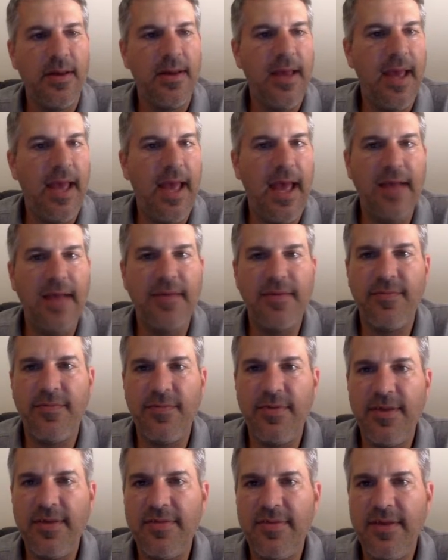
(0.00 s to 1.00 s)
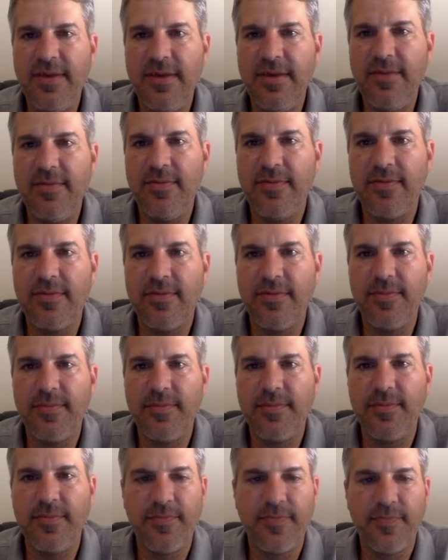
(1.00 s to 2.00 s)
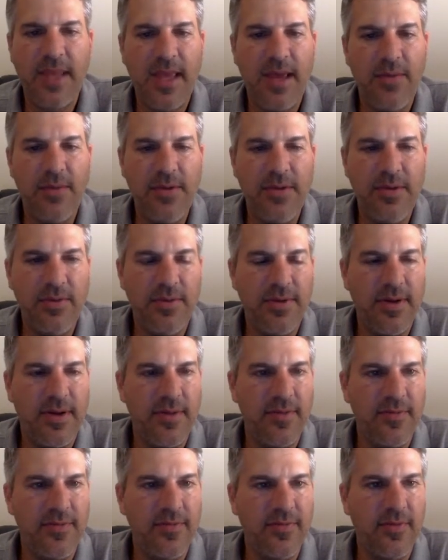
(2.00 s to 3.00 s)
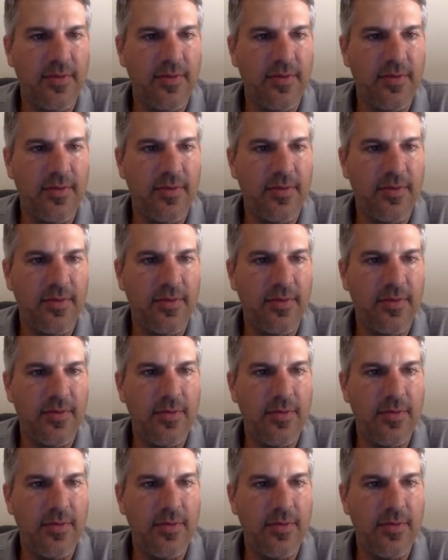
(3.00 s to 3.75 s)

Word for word: active listings. How we doing on solds?